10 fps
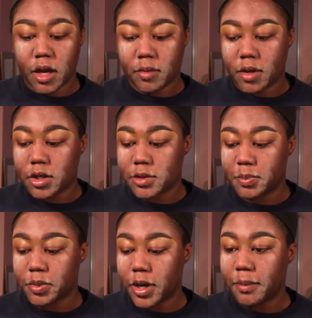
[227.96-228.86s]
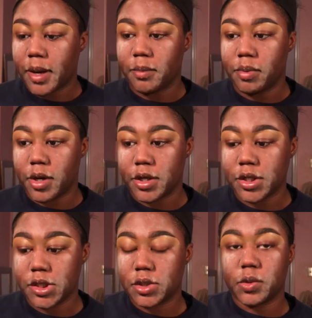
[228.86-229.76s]
I'm gonna spray my
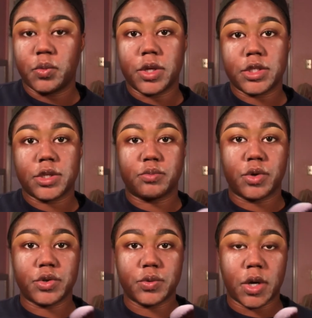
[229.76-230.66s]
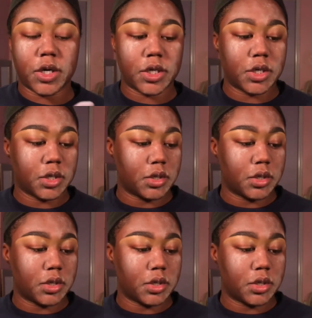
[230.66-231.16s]
brush with some rose water.